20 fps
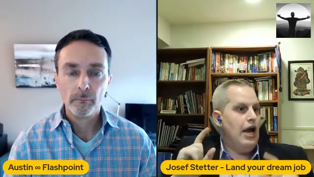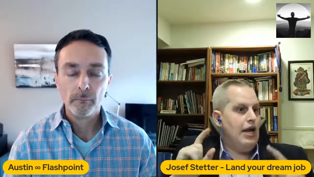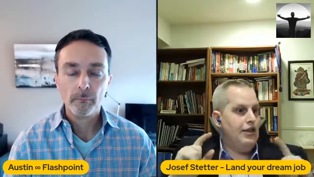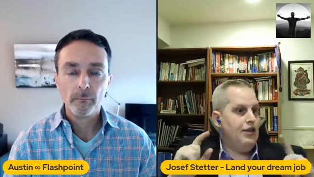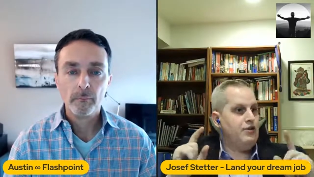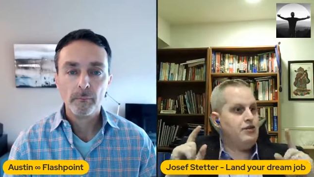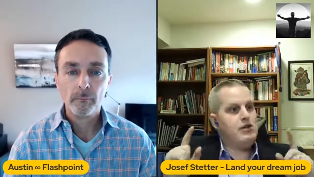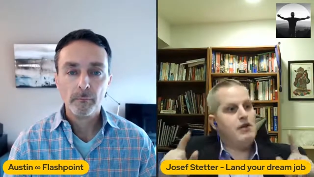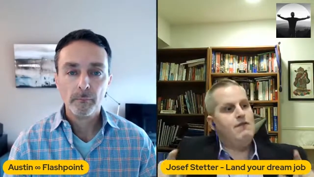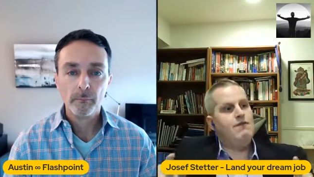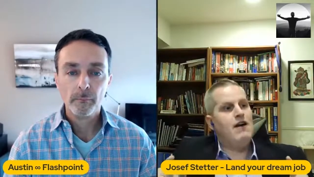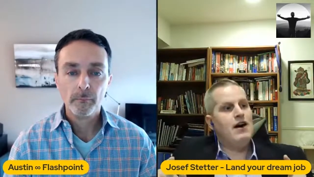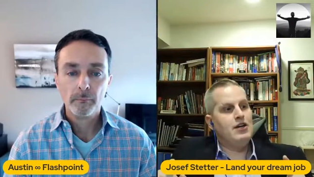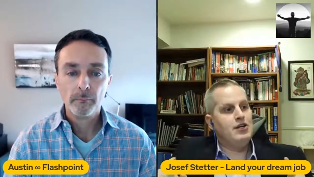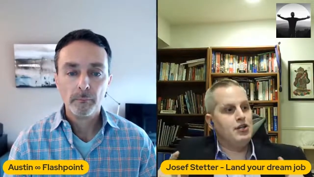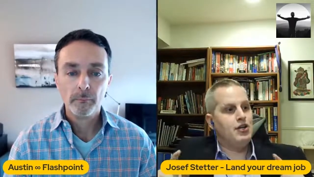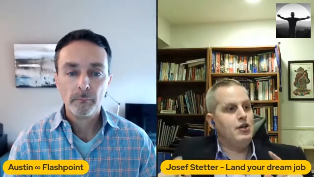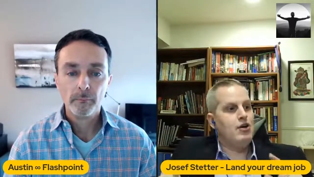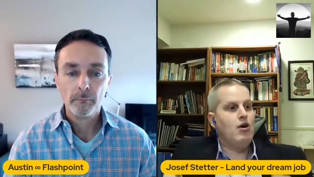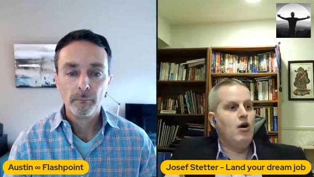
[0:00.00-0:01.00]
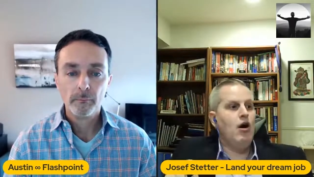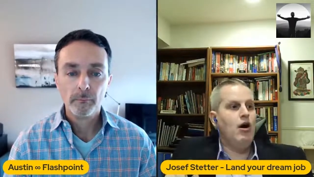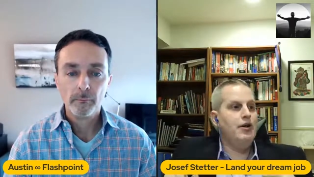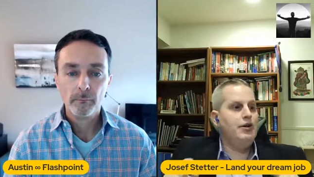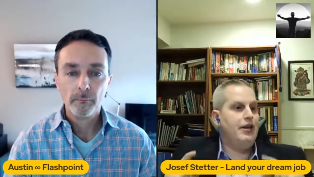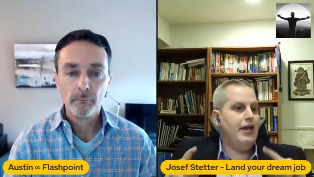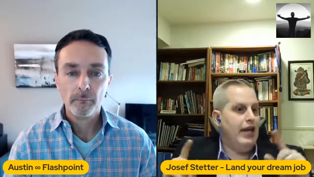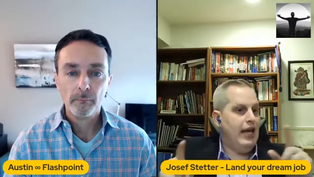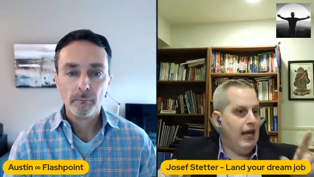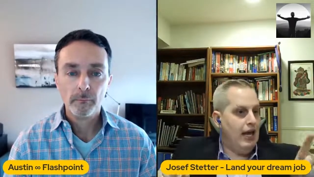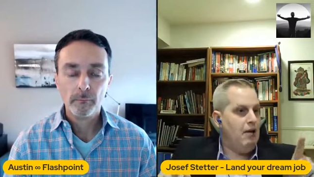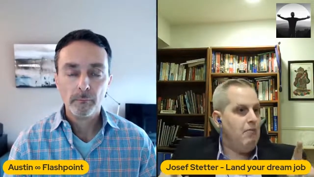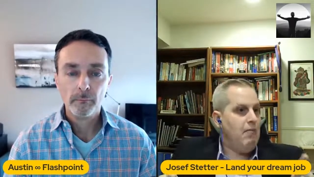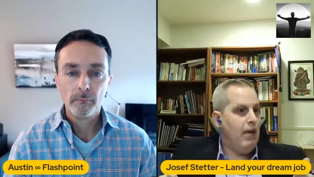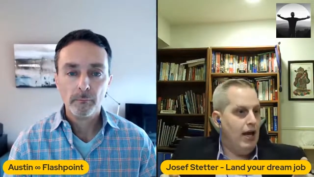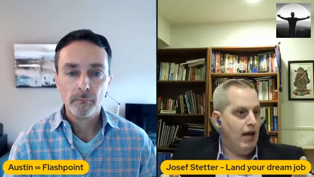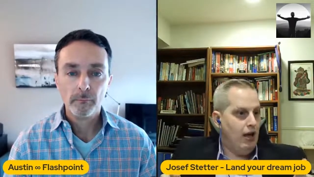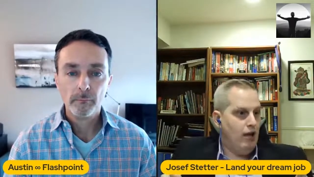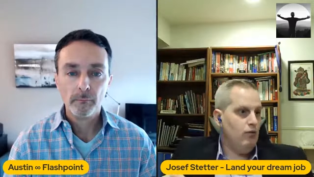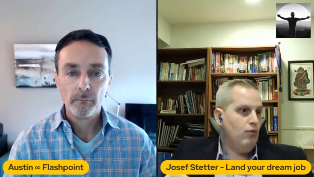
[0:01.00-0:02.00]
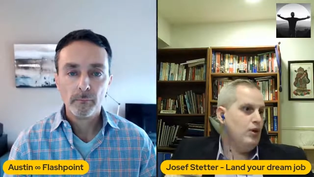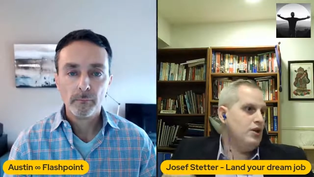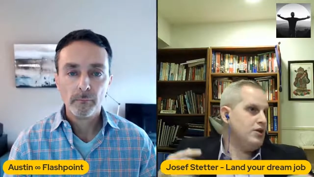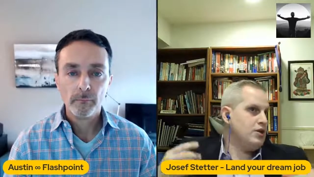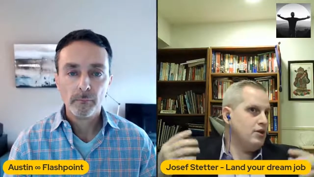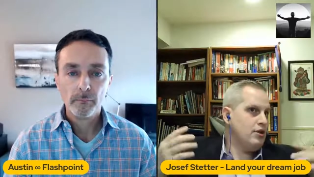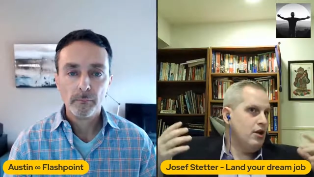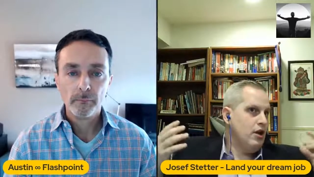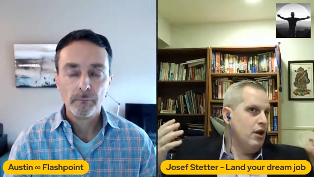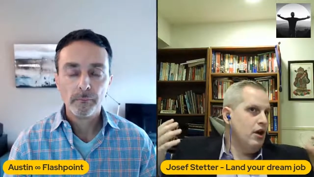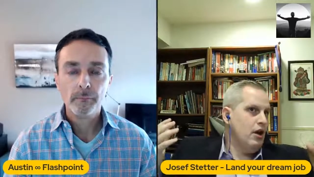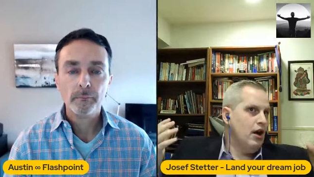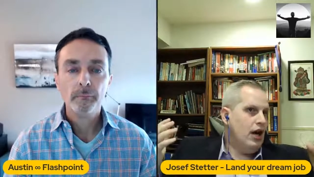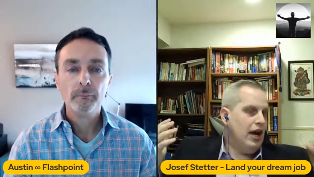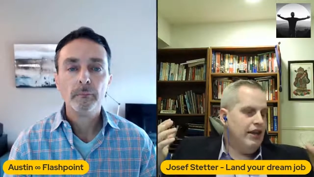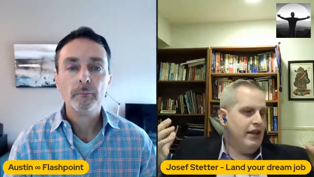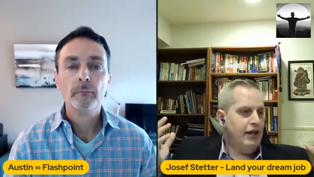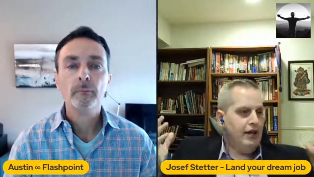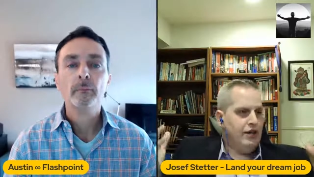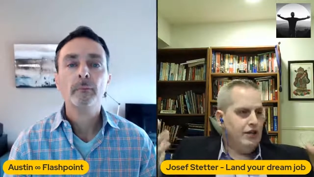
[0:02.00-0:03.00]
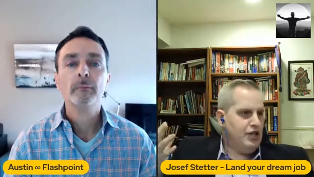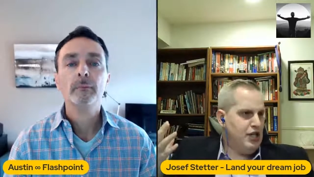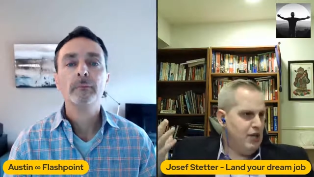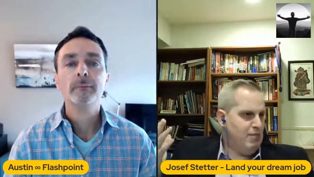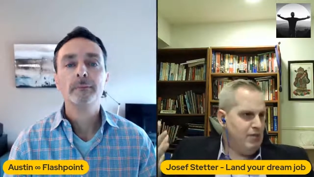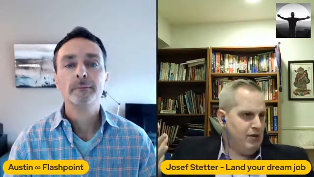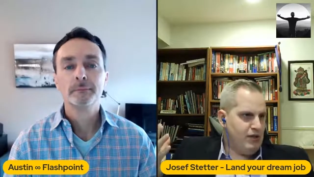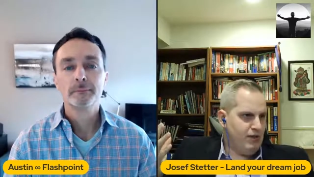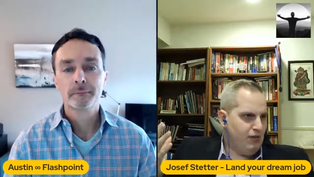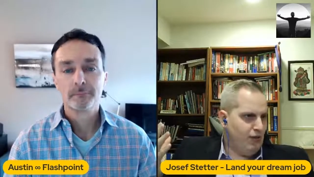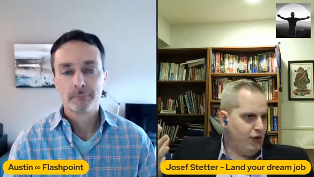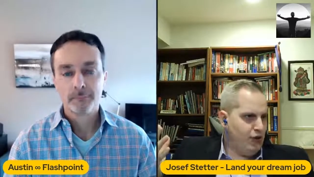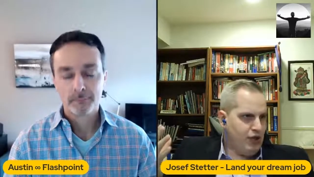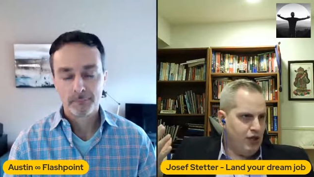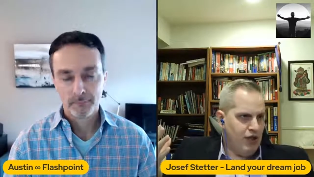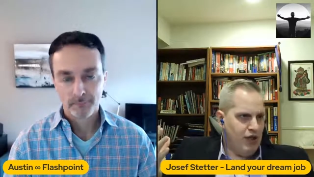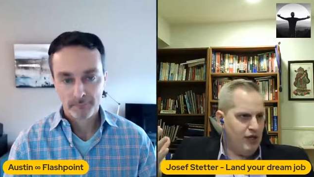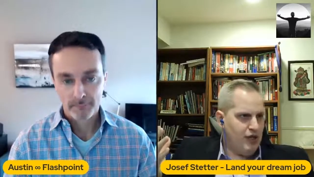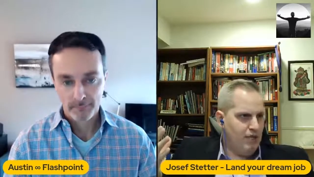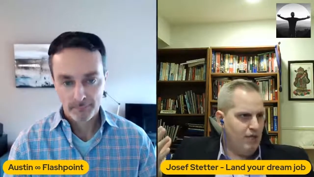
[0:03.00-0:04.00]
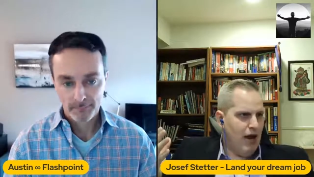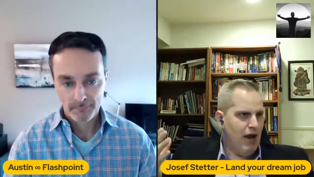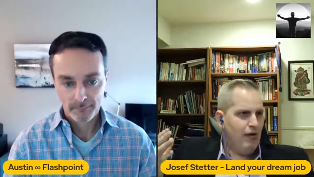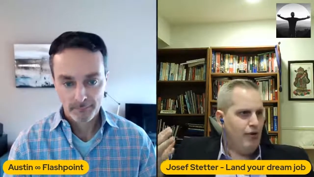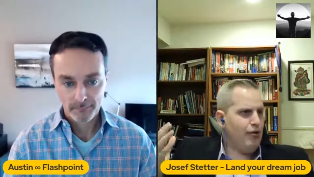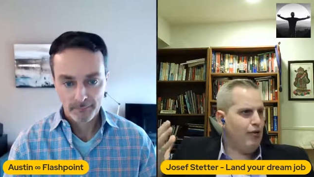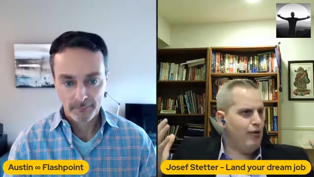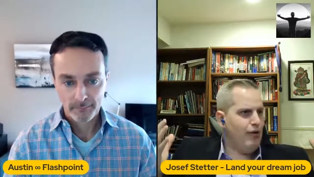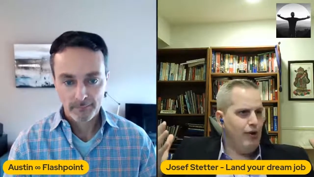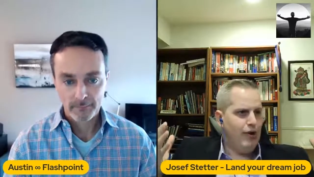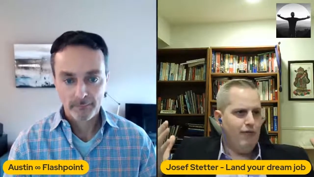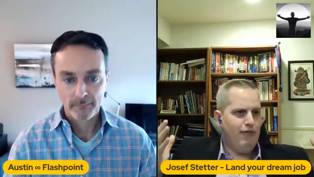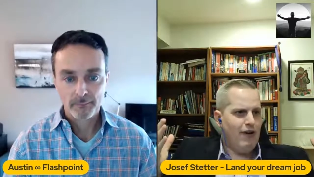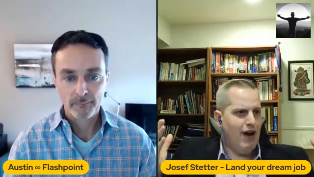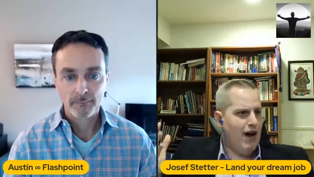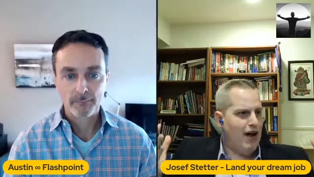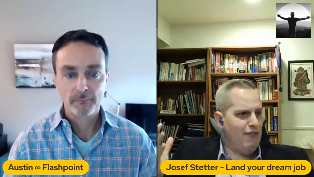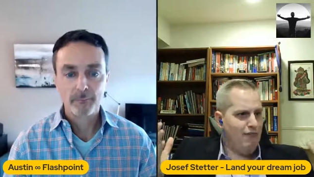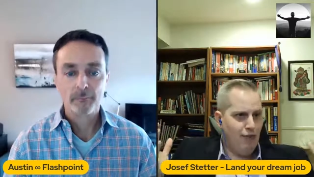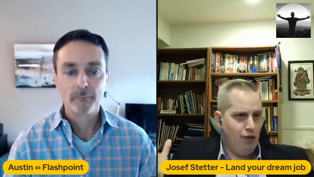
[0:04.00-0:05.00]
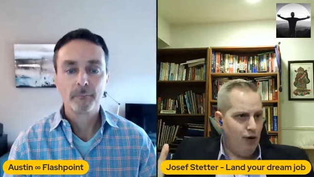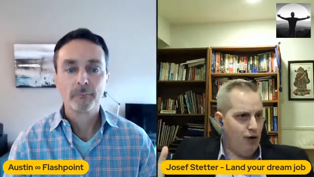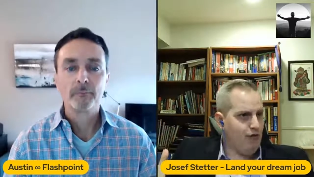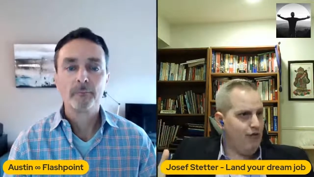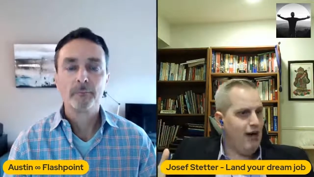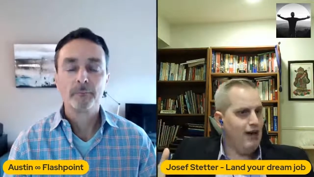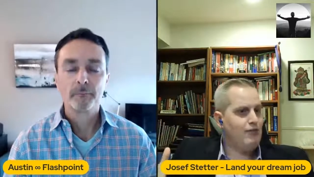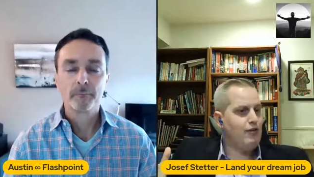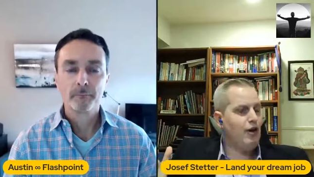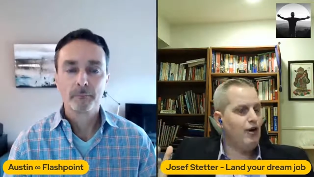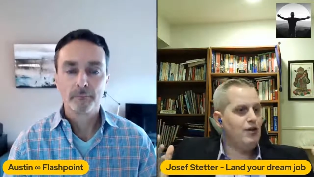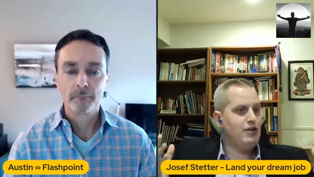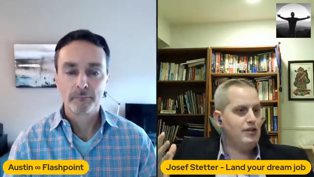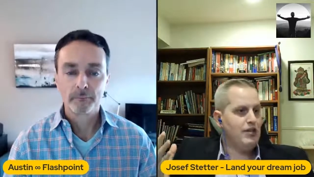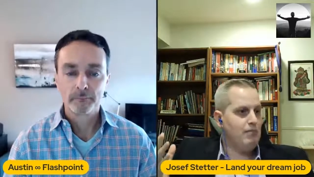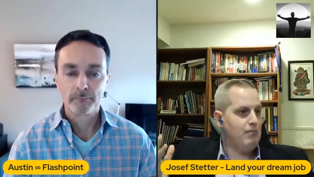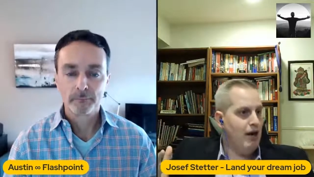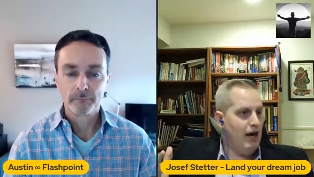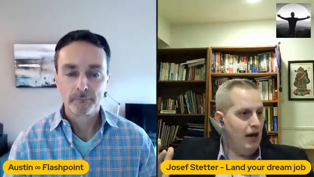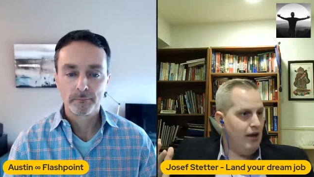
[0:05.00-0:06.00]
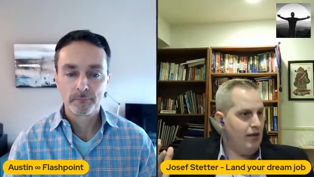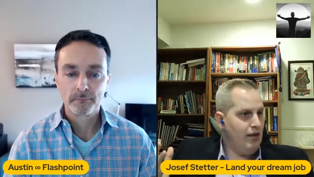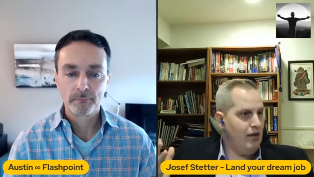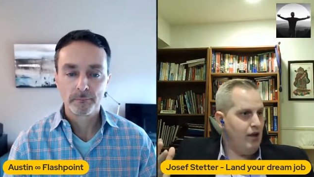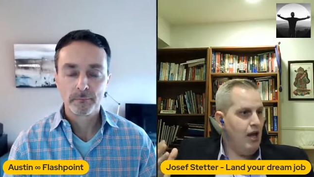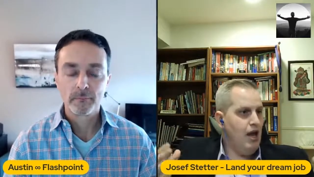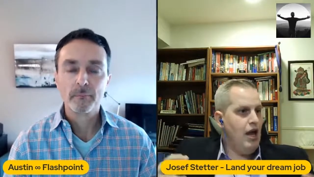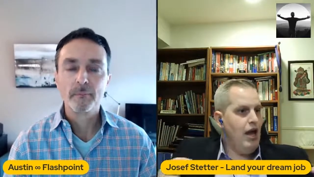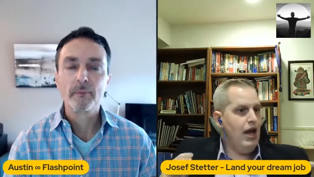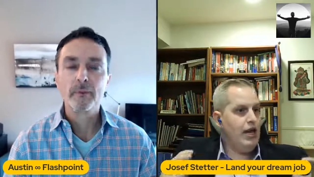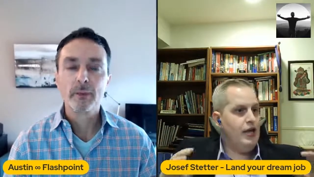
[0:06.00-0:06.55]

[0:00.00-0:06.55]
Speaker 1: and there's a function called InMail, which I think the cheapest version is about 35 $45 a month.